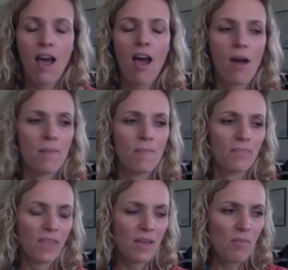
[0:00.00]

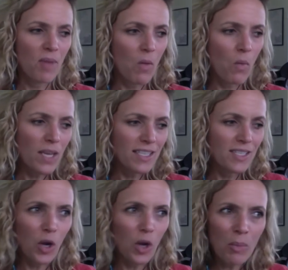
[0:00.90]
But what
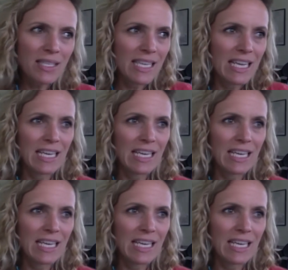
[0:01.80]
determines it